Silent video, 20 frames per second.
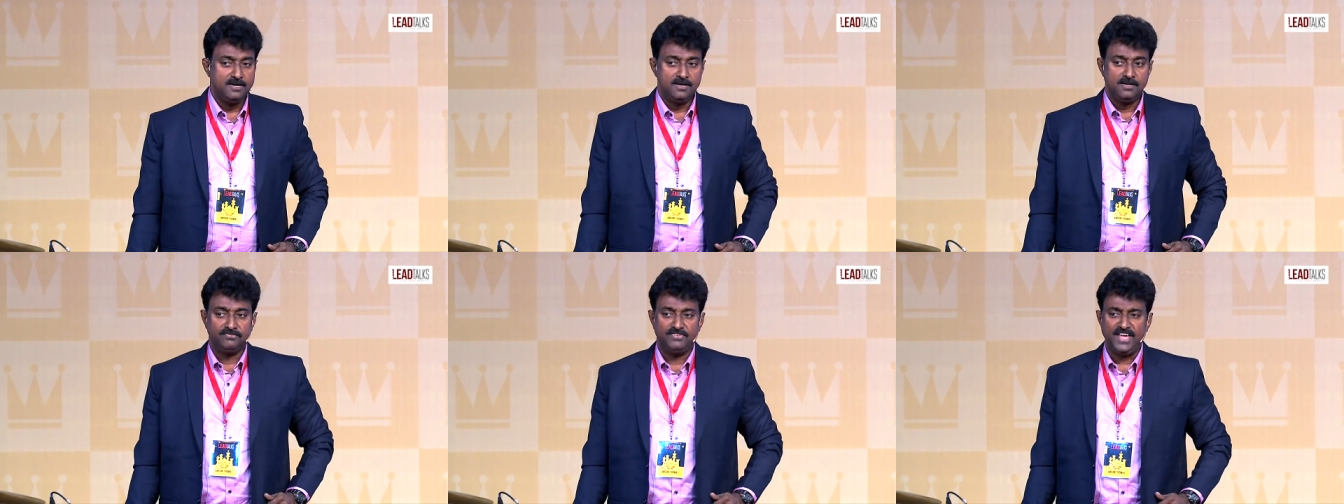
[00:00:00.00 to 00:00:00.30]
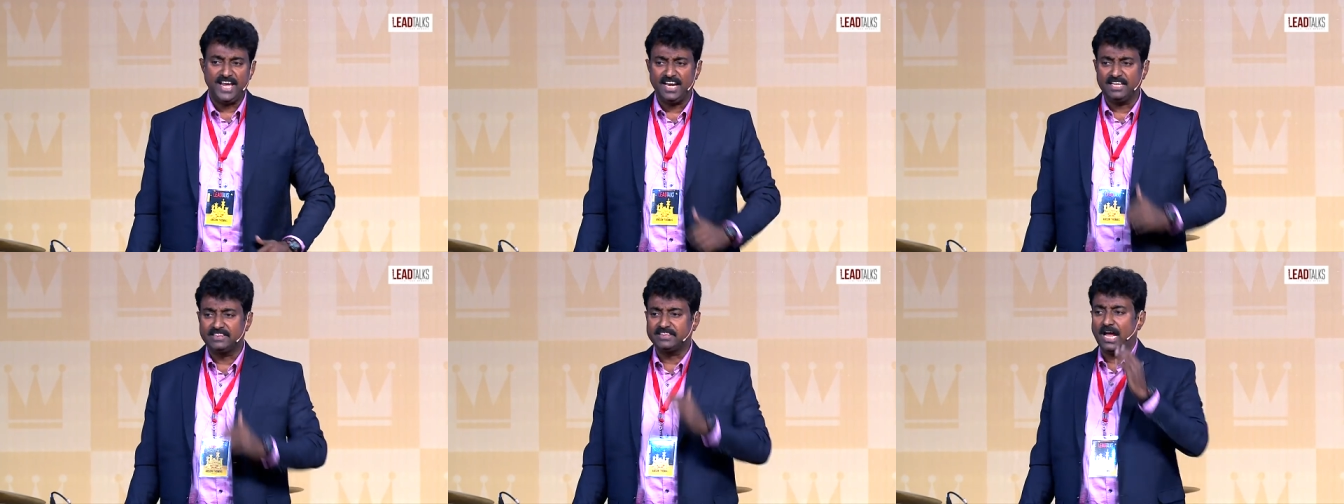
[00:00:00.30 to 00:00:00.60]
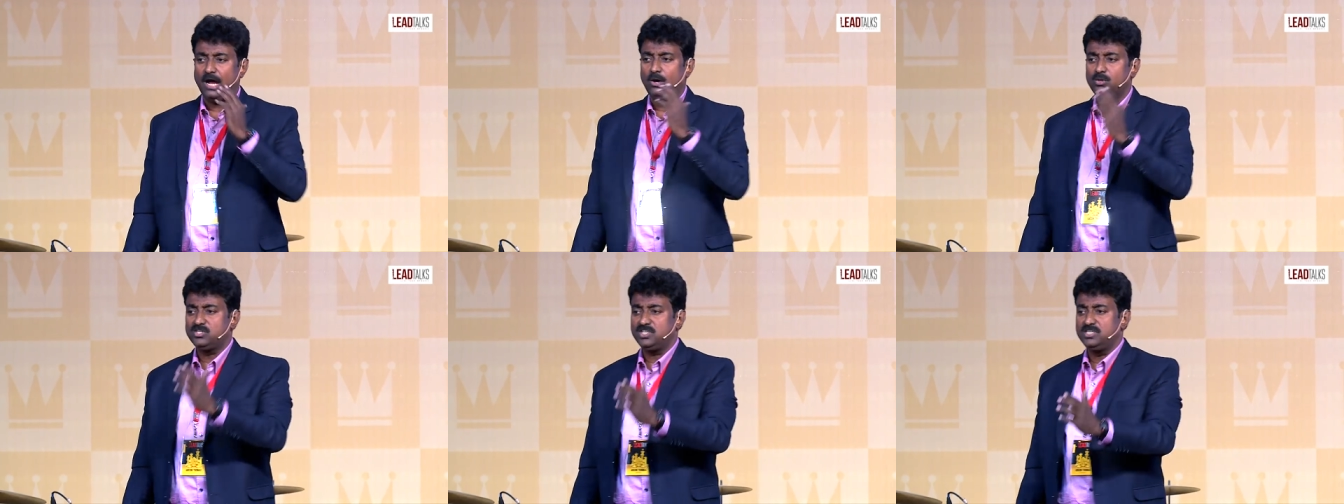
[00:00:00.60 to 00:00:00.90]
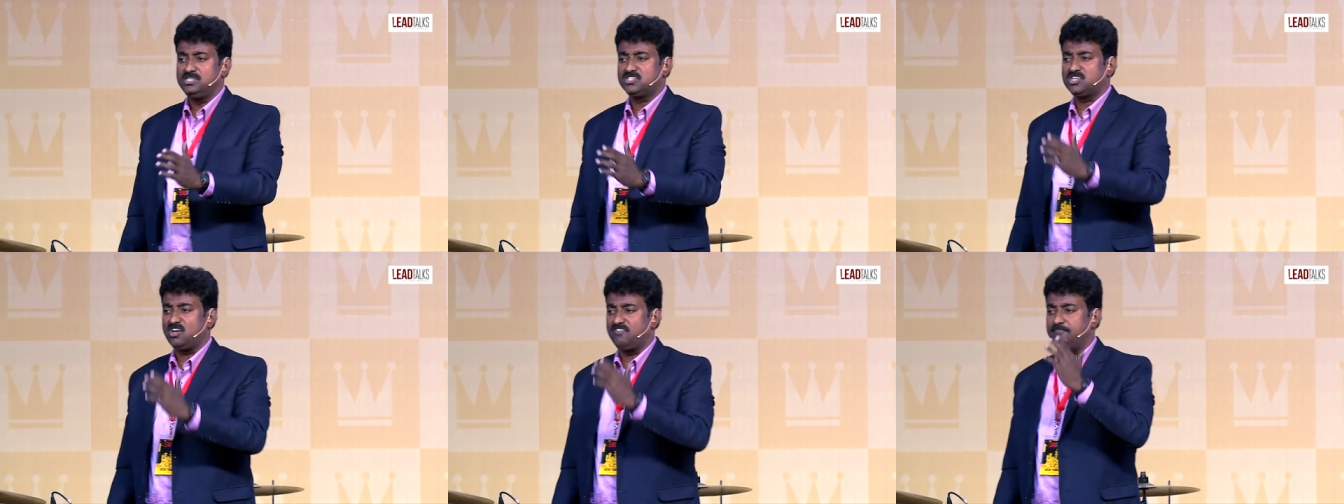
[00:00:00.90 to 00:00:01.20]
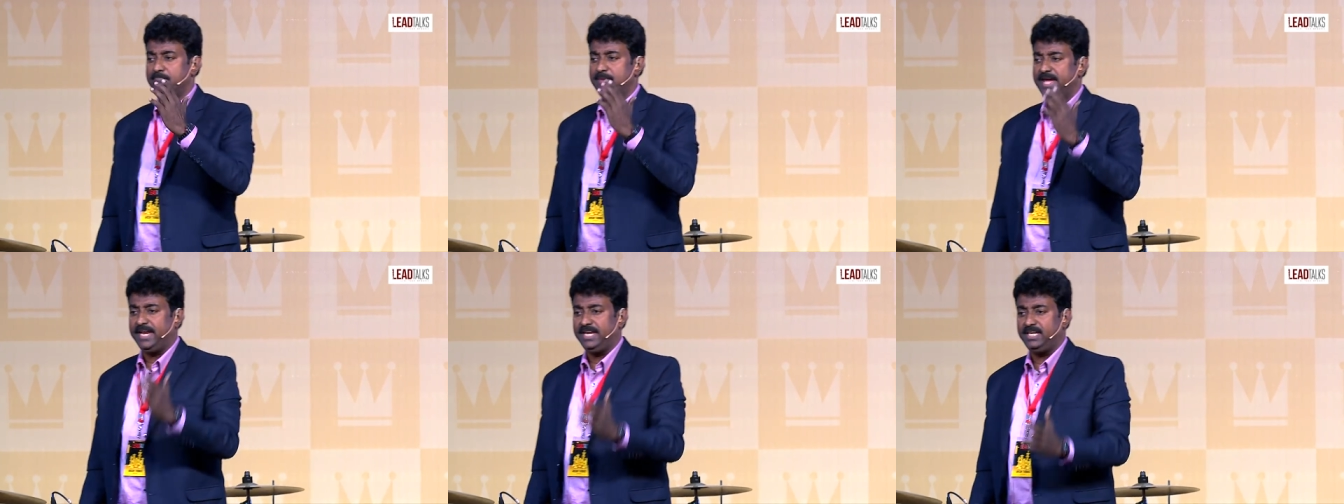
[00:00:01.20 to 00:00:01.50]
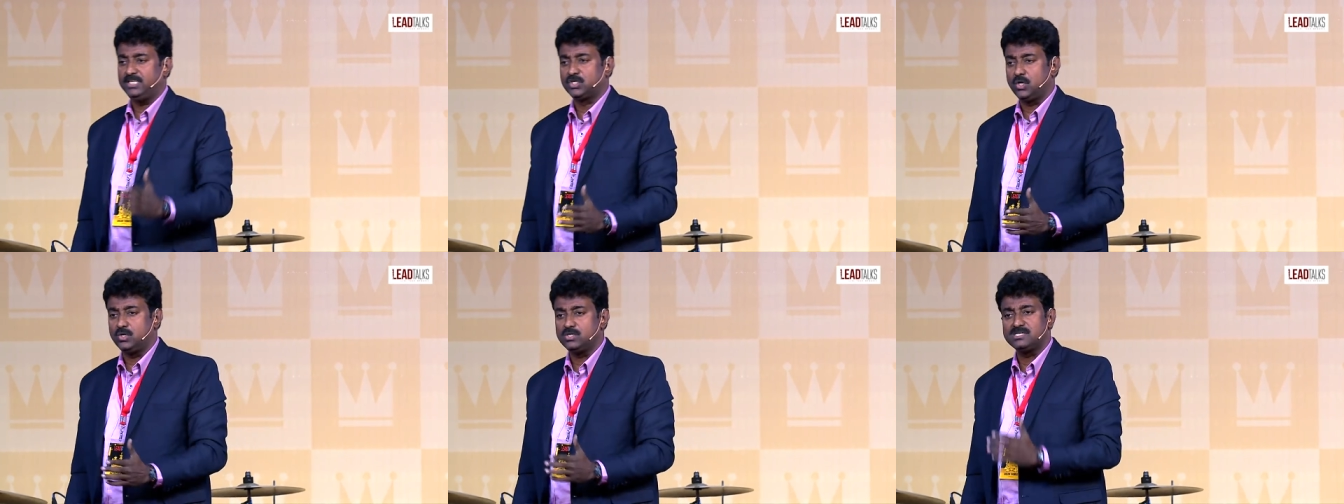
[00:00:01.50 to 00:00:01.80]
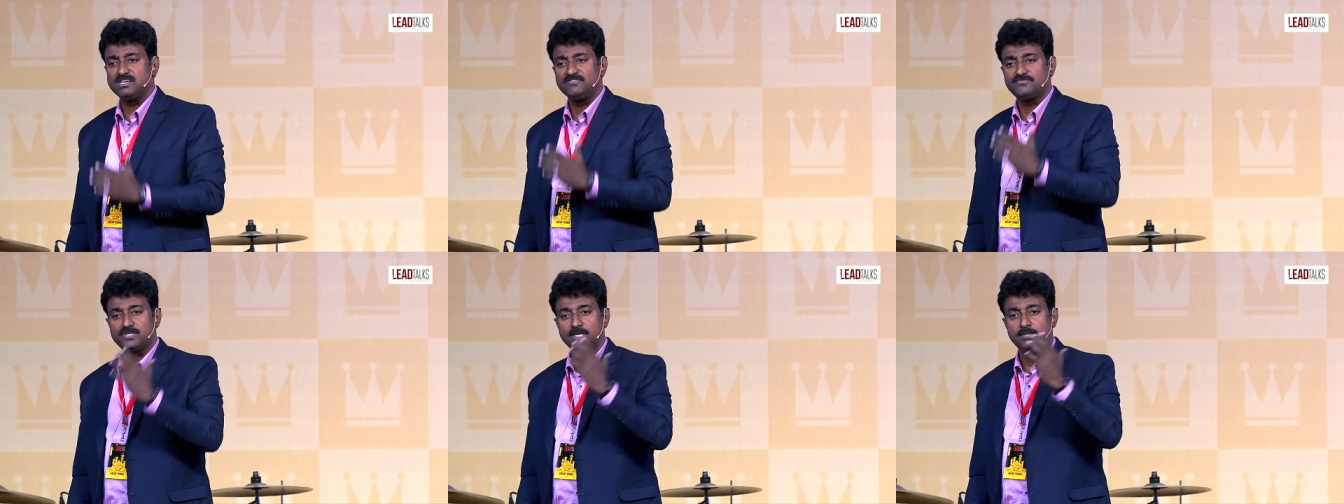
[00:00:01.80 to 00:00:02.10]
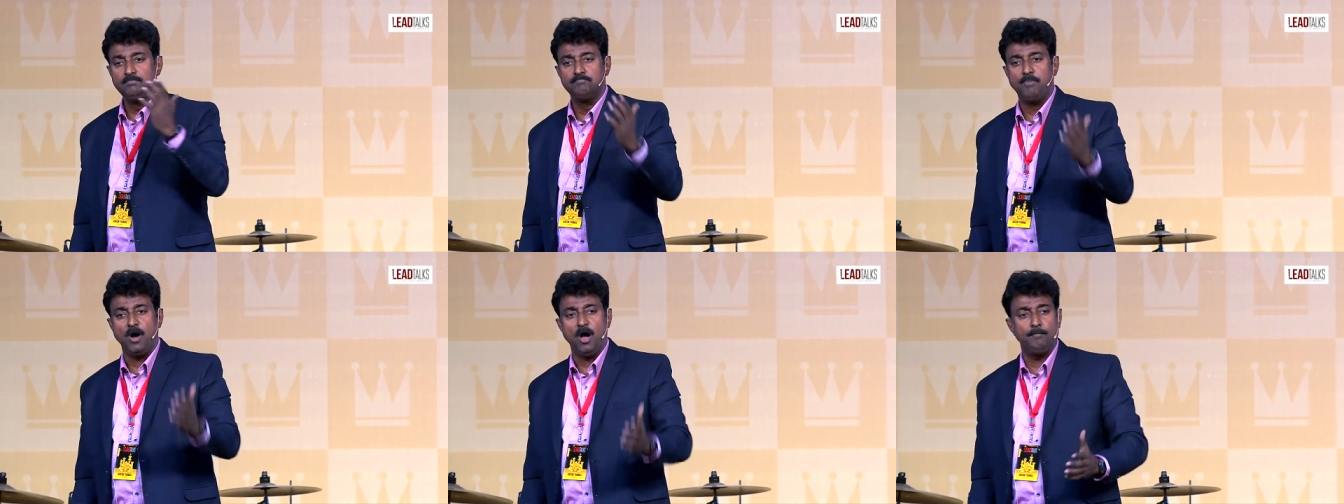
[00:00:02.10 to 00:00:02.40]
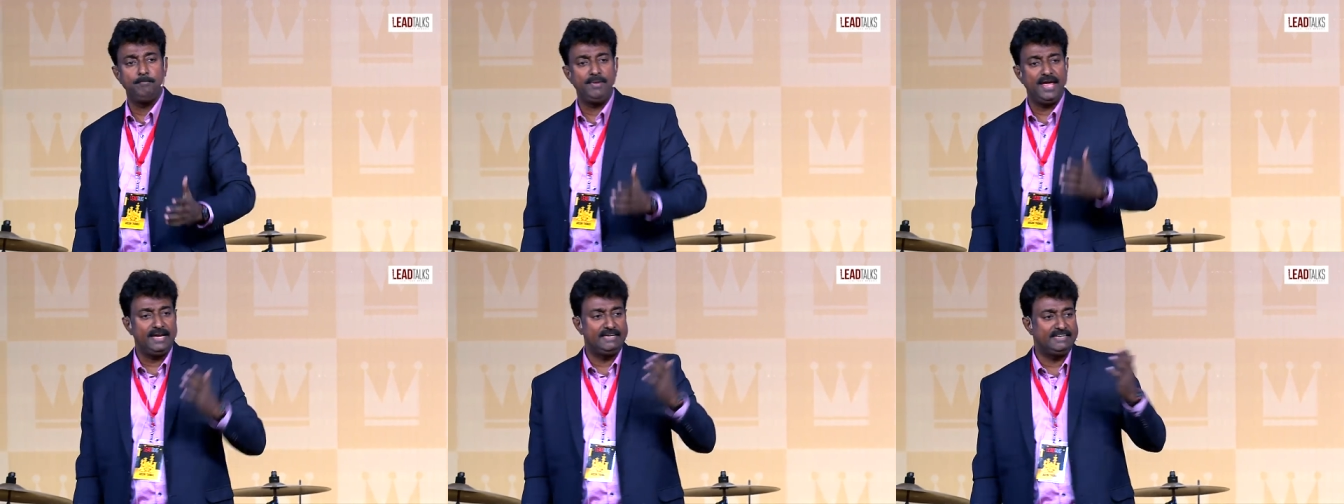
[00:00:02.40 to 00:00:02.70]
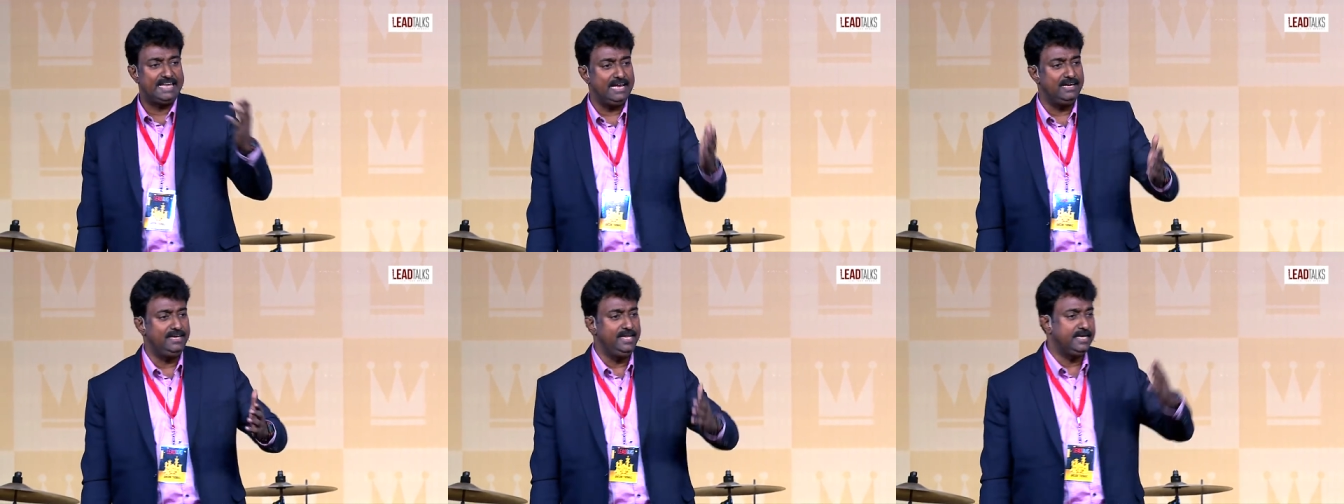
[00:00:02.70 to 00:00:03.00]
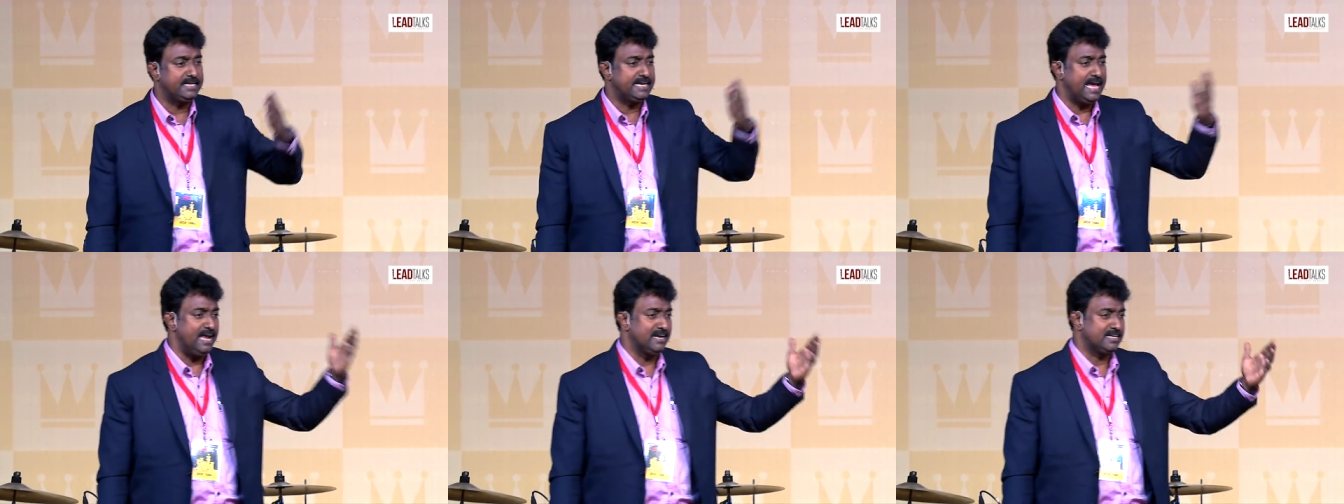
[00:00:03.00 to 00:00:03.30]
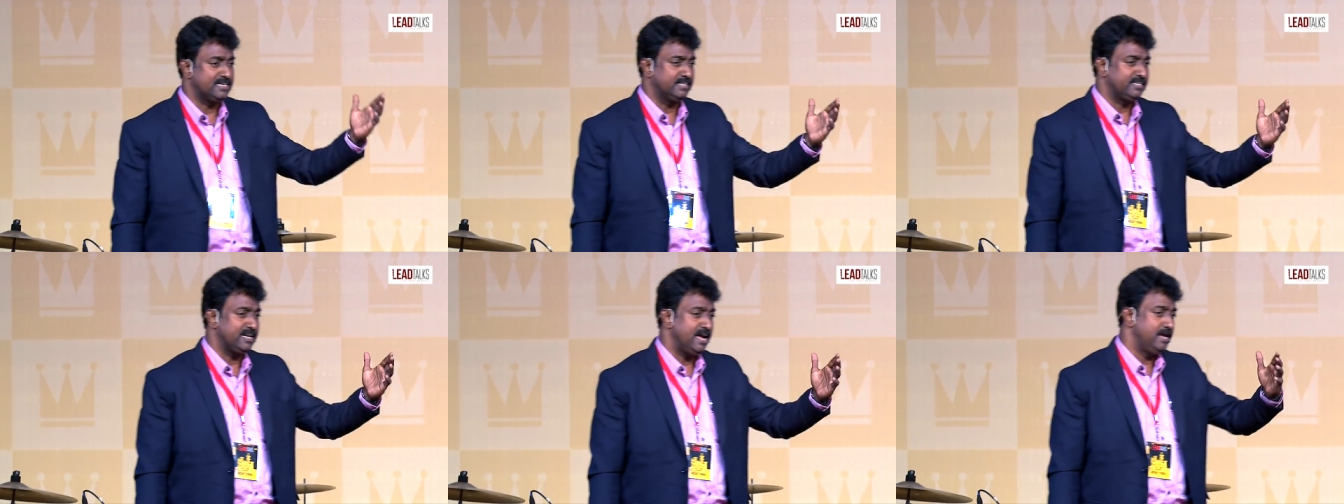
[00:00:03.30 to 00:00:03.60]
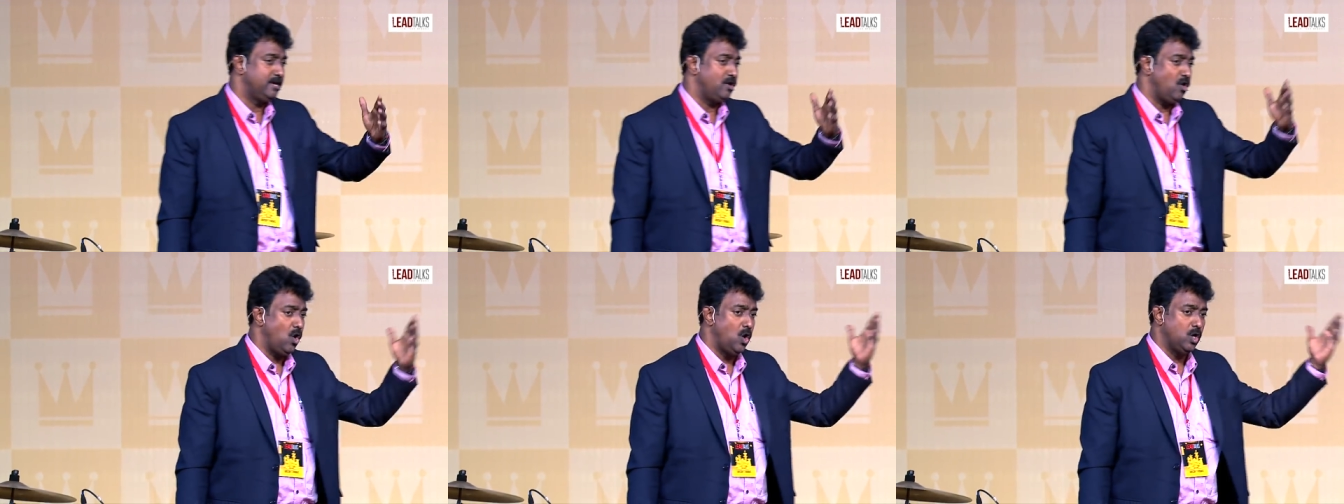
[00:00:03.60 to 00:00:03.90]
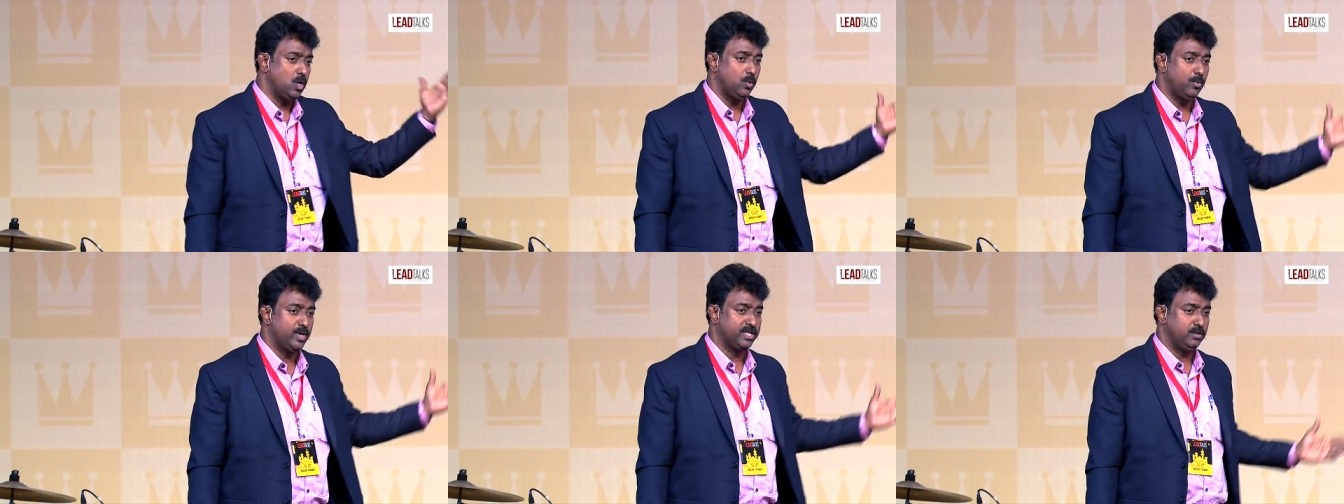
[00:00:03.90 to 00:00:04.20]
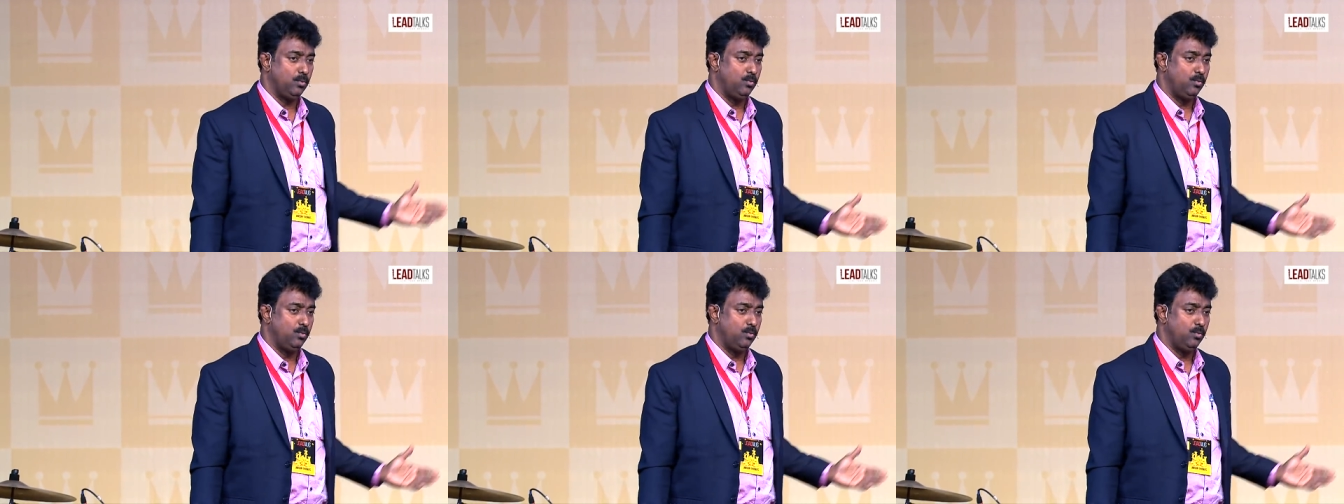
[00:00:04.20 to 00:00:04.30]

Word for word: There are thousands of Mary Josephs in Bombay, Delhi, Calcutta, and all over the